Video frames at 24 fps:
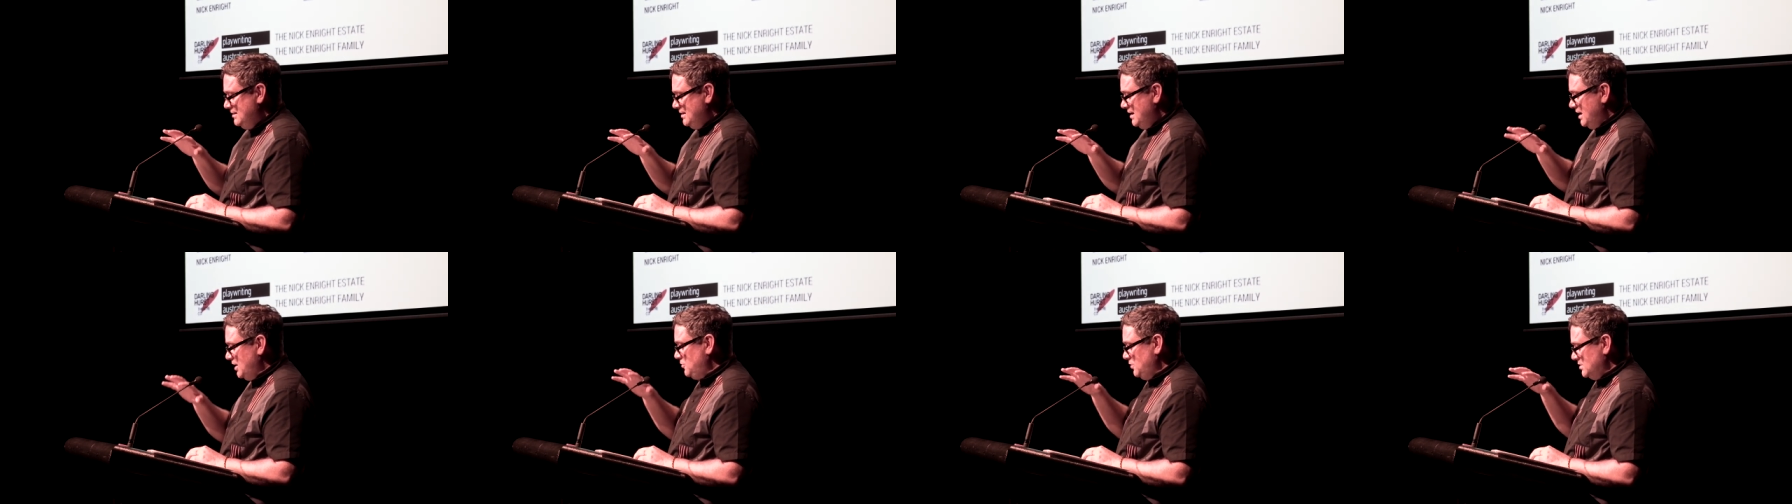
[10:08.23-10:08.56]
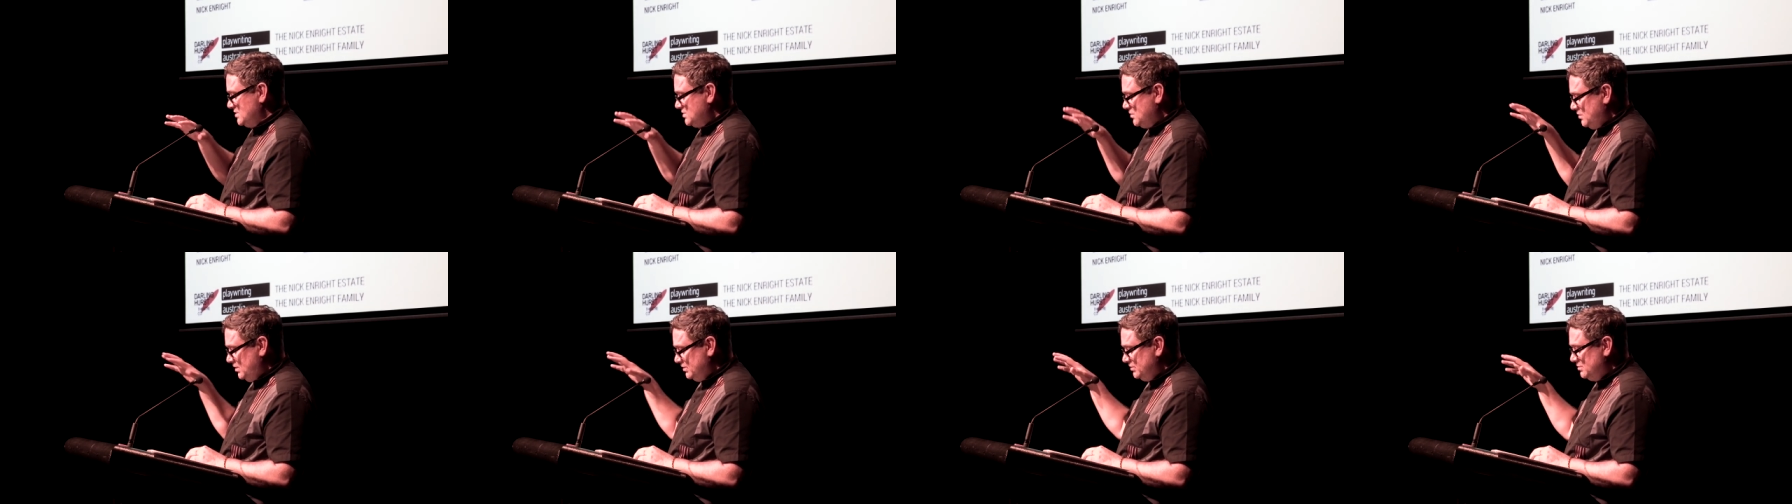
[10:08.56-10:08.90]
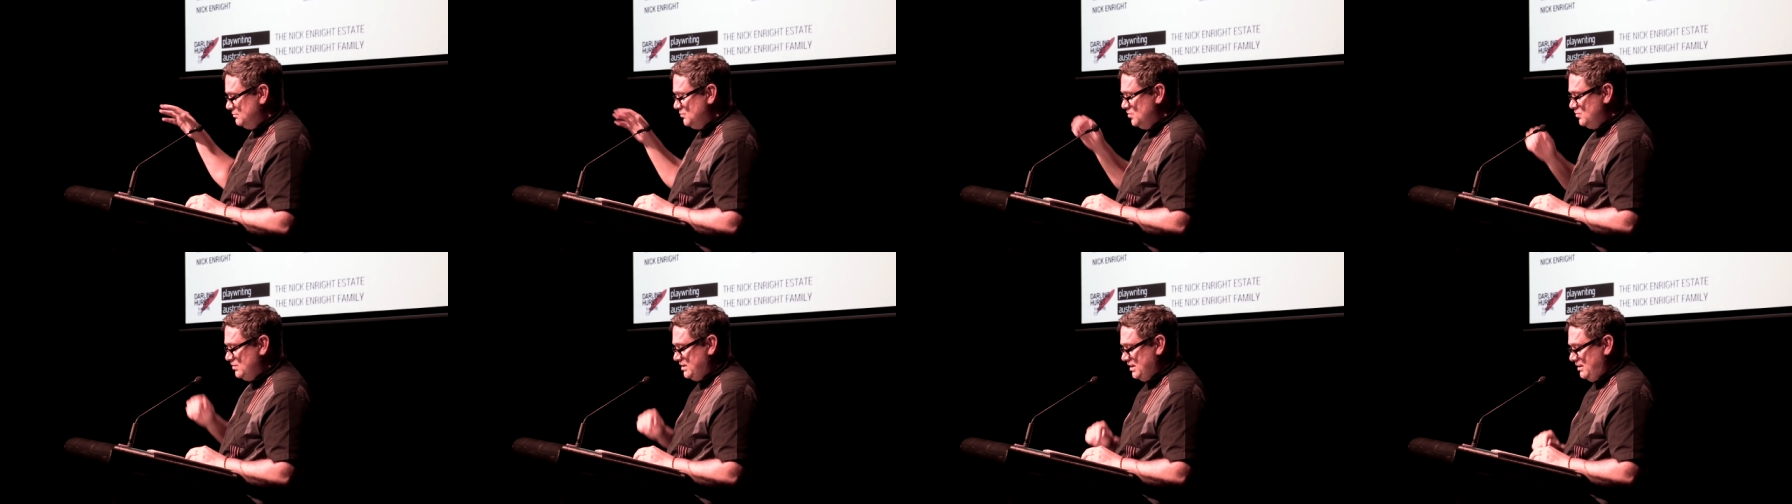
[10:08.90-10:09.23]
across
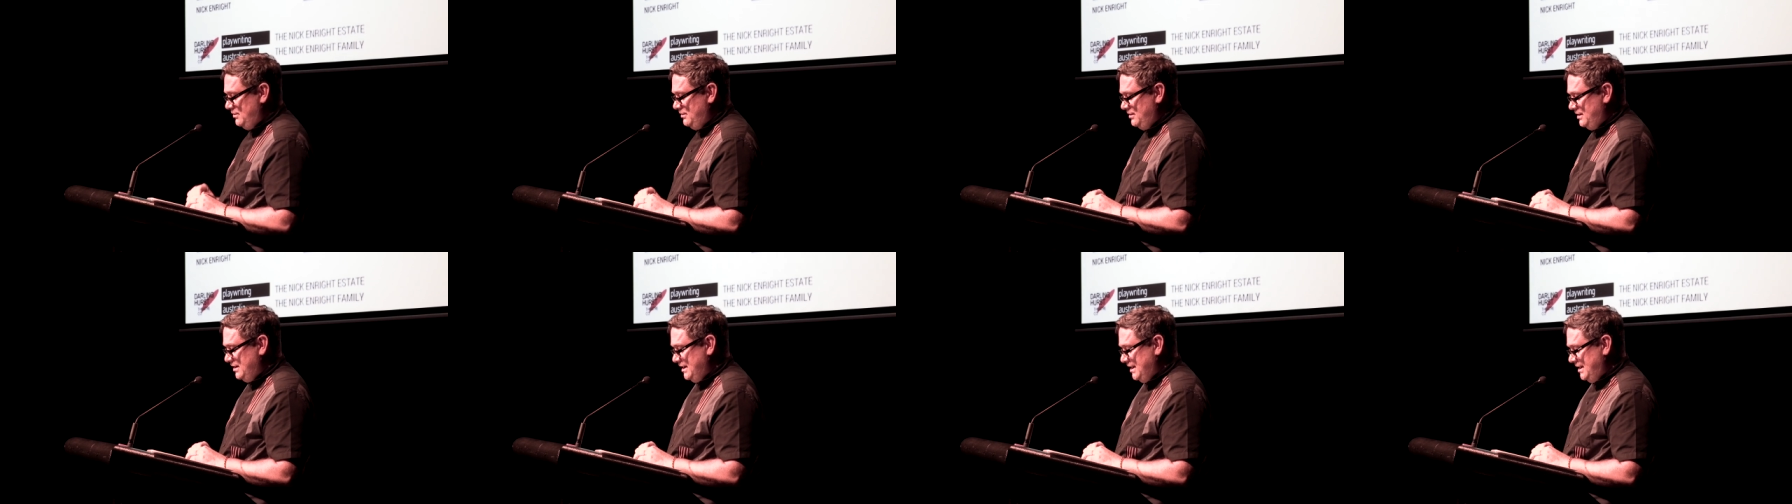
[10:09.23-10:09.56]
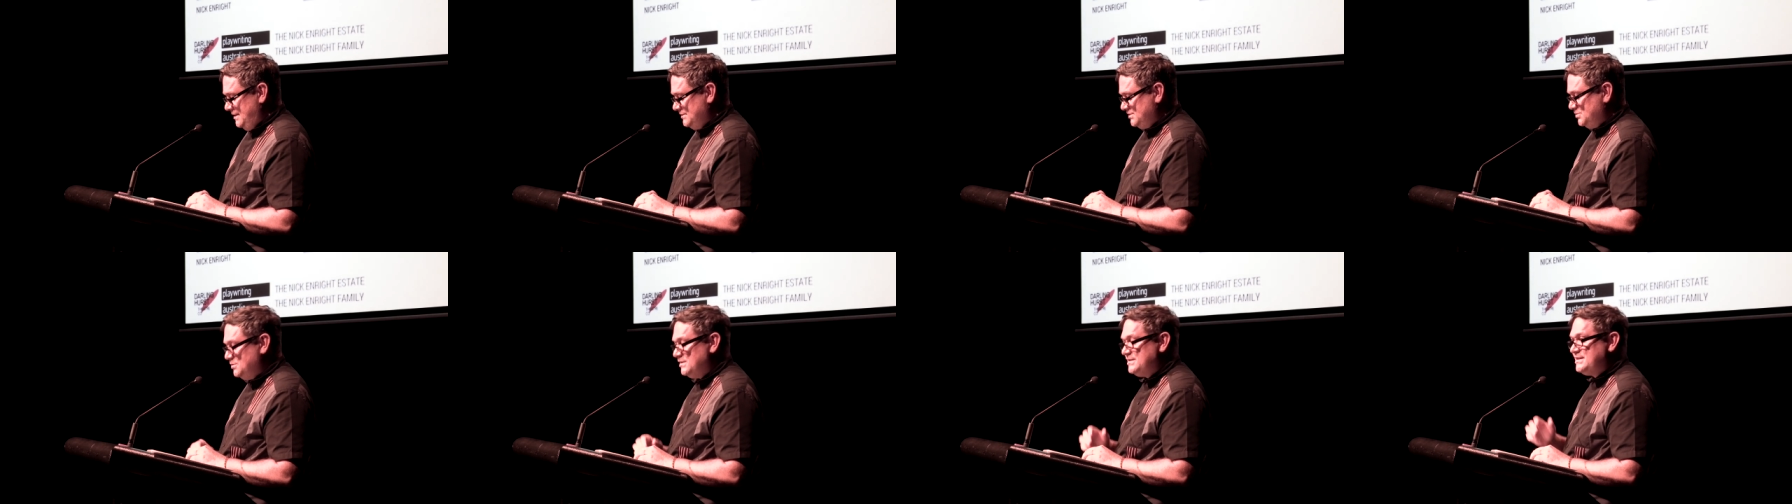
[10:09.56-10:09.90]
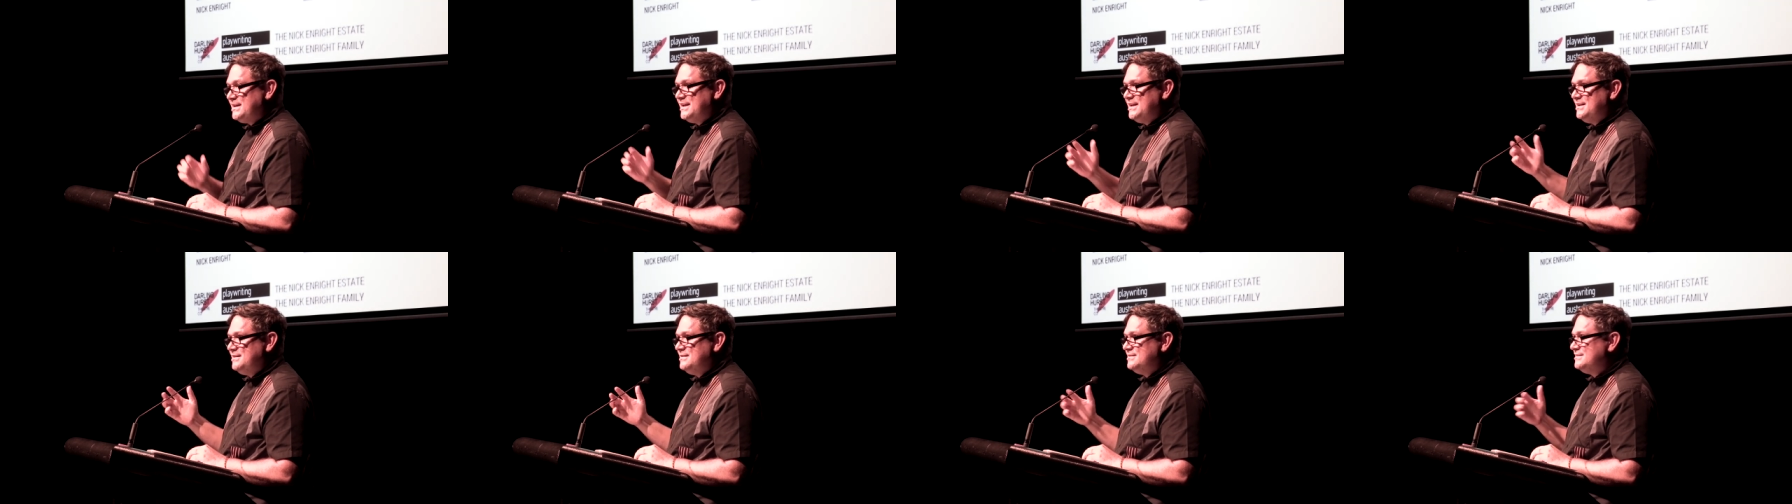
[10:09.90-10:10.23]
Quandamooka, uh, to
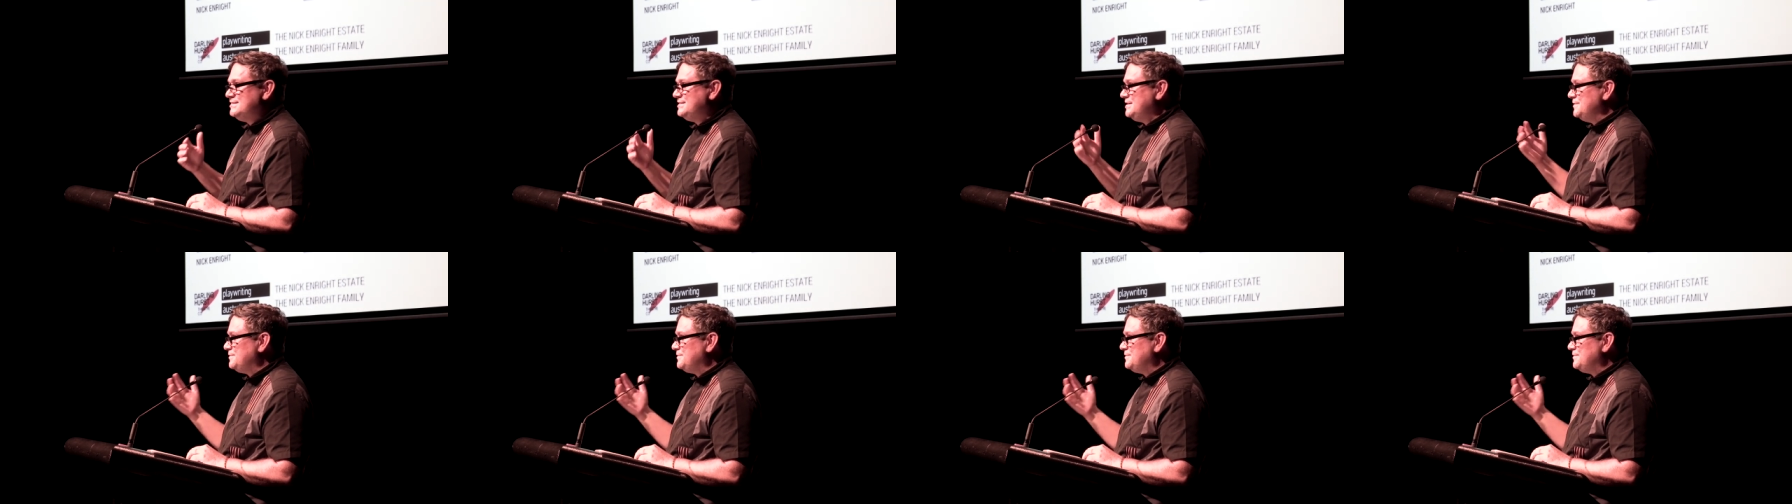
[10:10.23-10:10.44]
attend